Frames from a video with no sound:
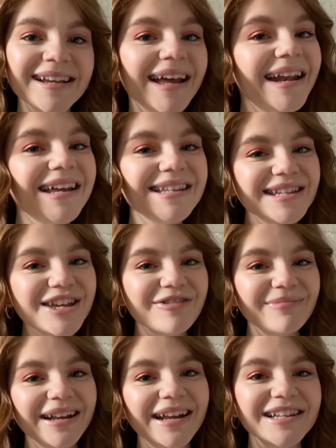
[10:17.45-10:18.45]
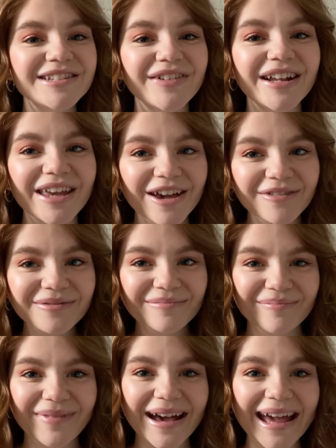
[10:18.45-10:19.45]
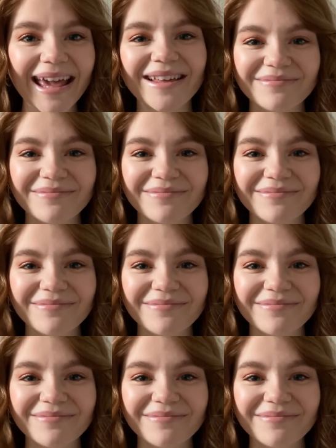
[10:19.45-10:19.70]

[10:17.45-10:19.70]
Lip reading: and I'll see you in my next video. Bye.